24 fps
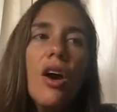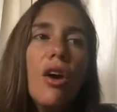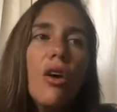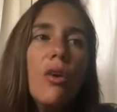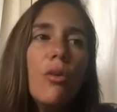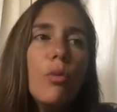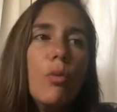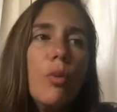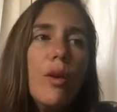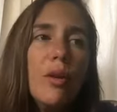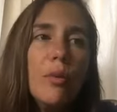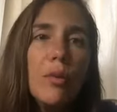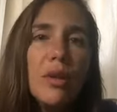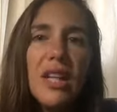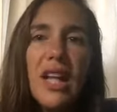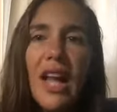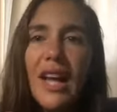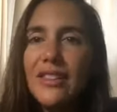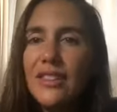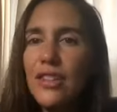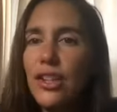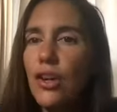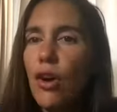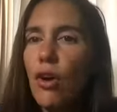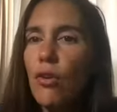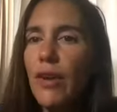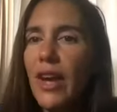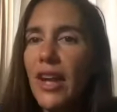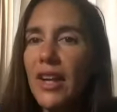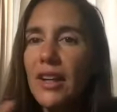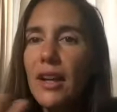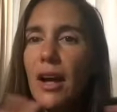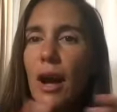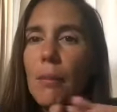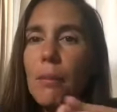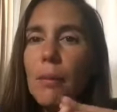We would like to go get a
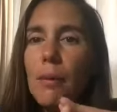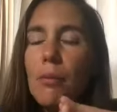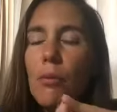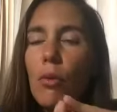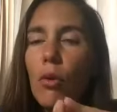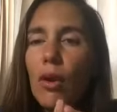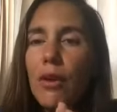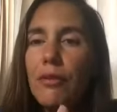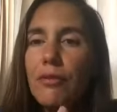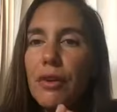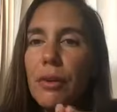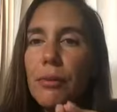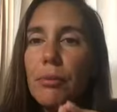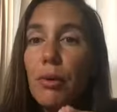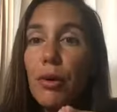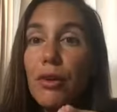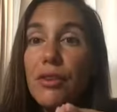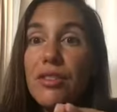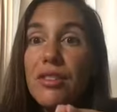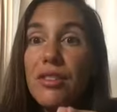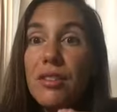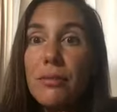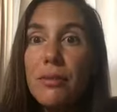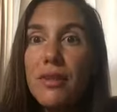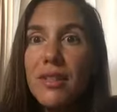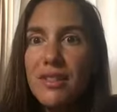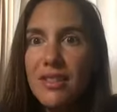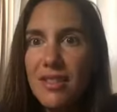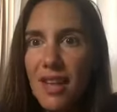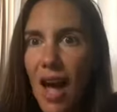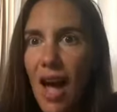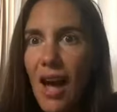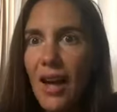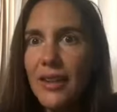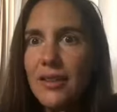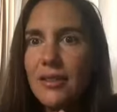couple more of your books to be
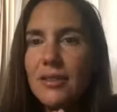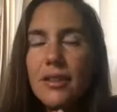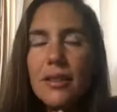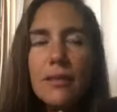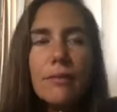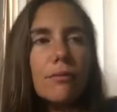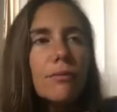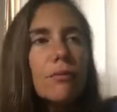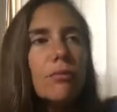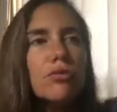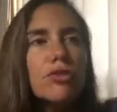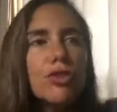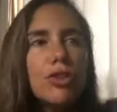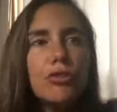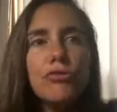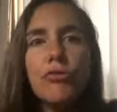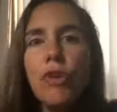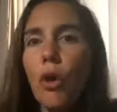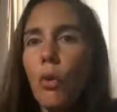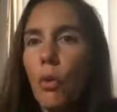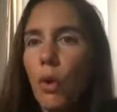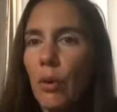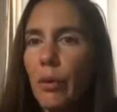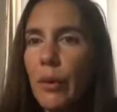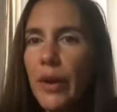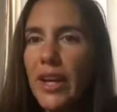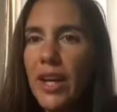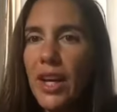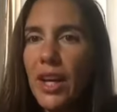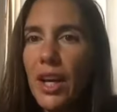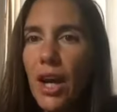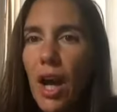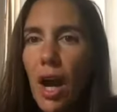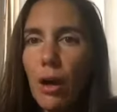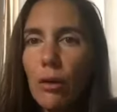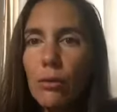signed. Do you know where we can
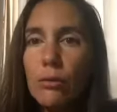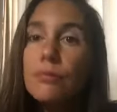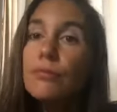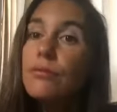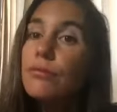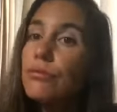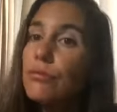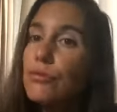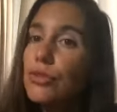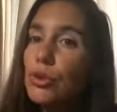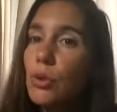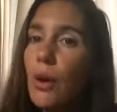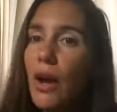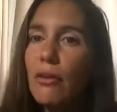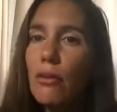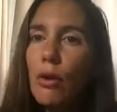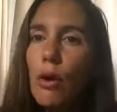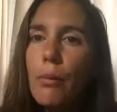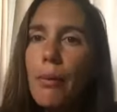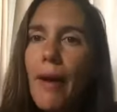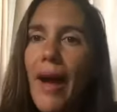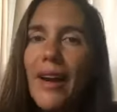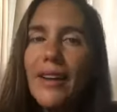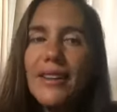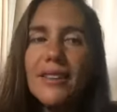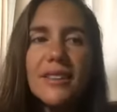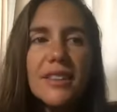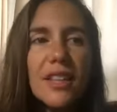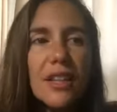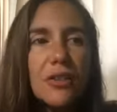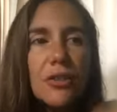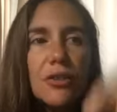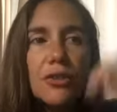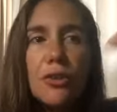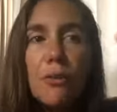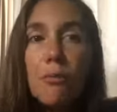go? So I wrote back and said,
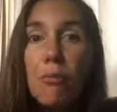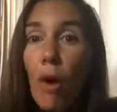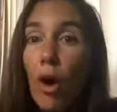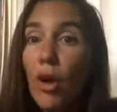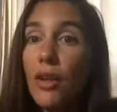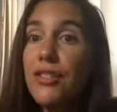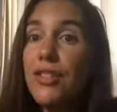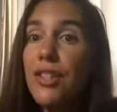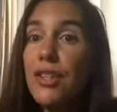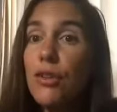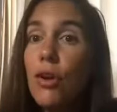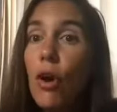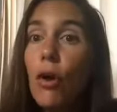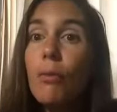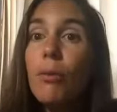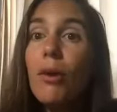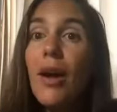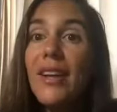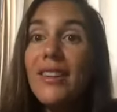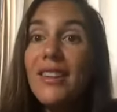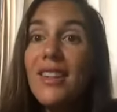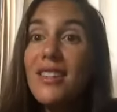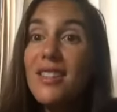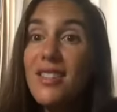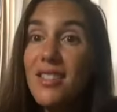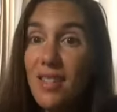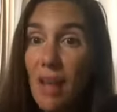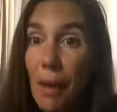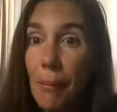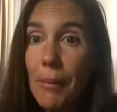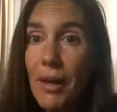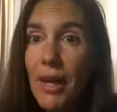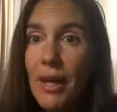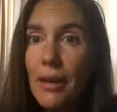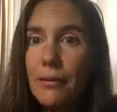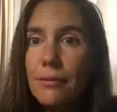there's a Barnes & Noble at the
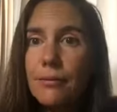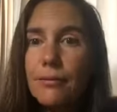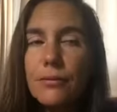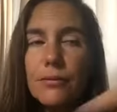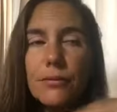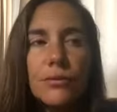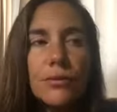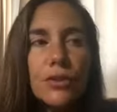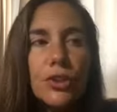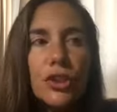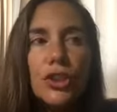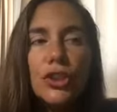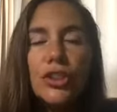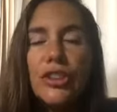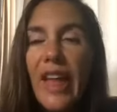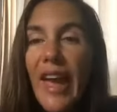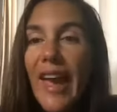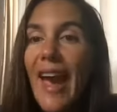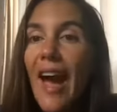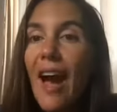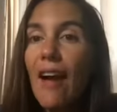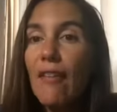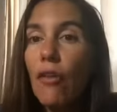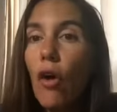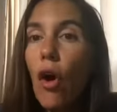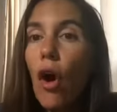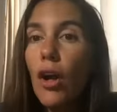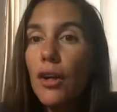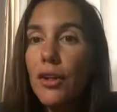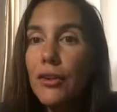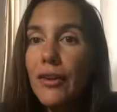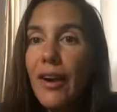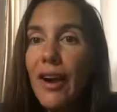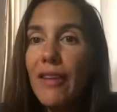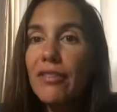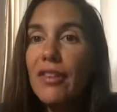Summit. They have
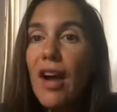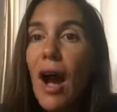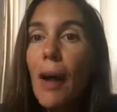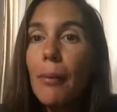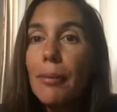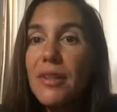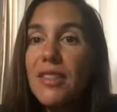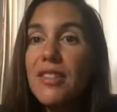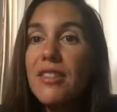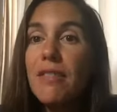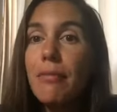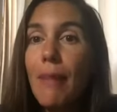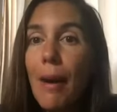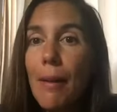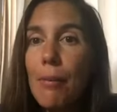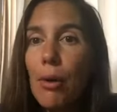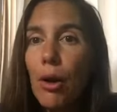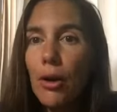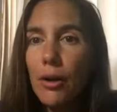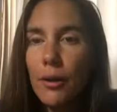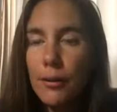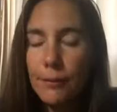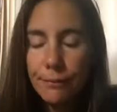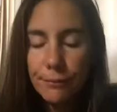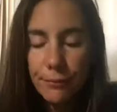autographed copies of my book.